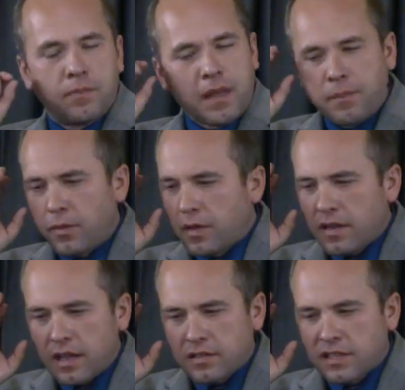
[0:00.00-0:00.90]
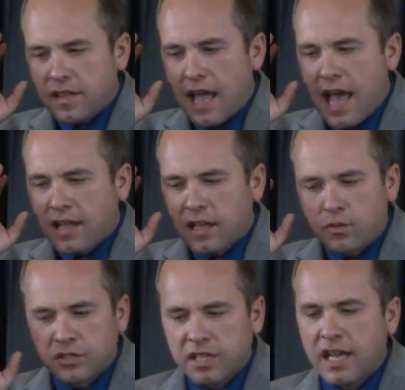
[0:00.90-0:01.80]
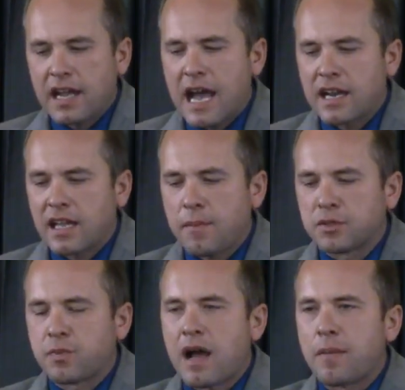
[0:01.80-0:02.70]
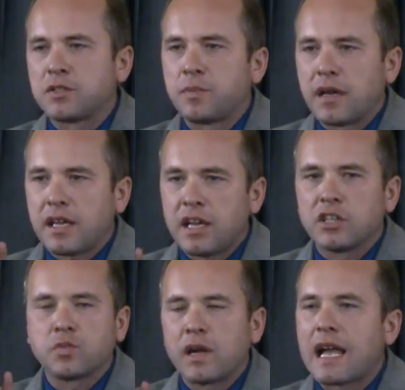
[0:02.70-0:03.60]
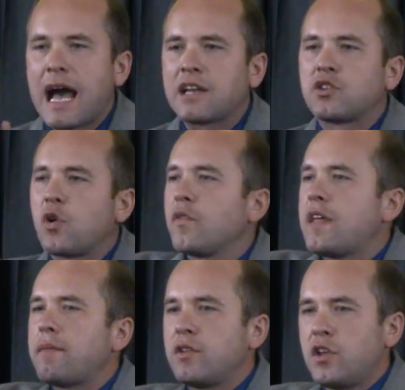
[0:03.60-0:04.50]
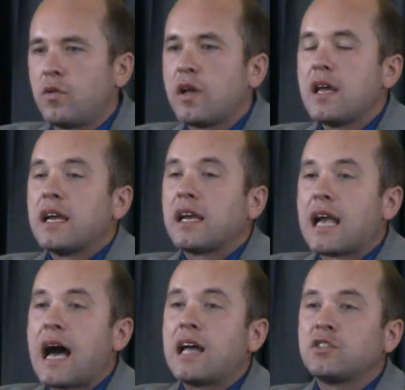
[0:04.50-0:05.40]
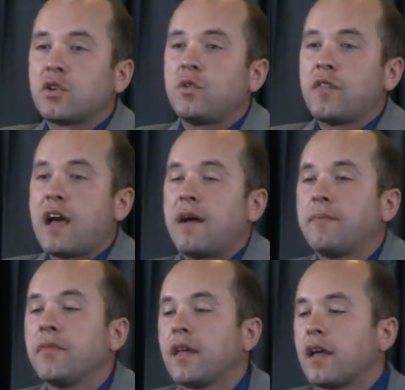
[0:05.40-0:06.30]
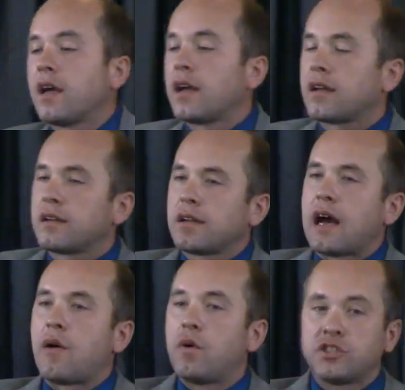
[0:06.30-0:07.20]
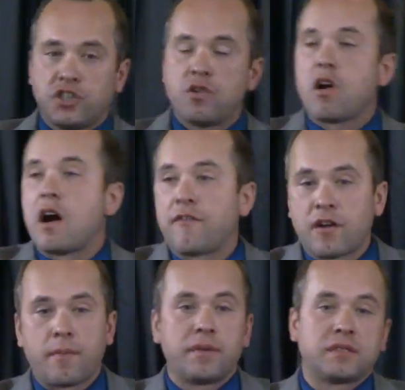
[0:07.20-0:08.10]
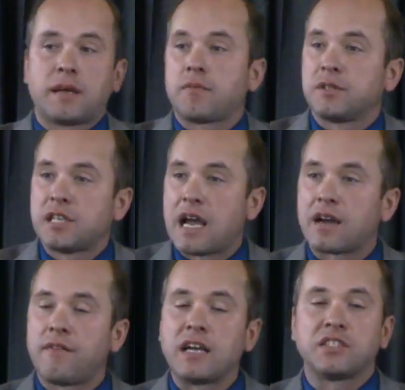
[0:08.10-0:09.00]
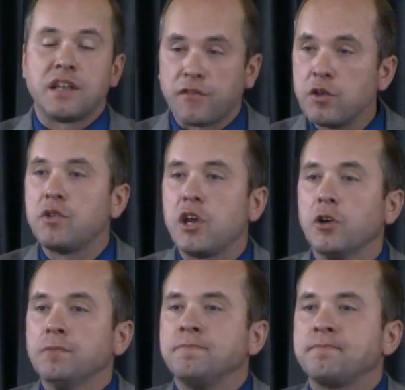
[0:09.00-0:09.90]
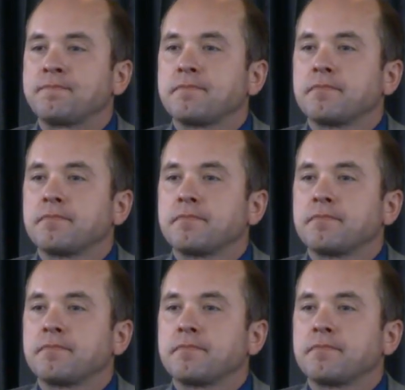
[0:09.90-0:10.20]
So they act like we're saying God didn't keep his promise, but here's what God told them to do. God told them, I want you to offer up an acceptable sacrifice. And if you do,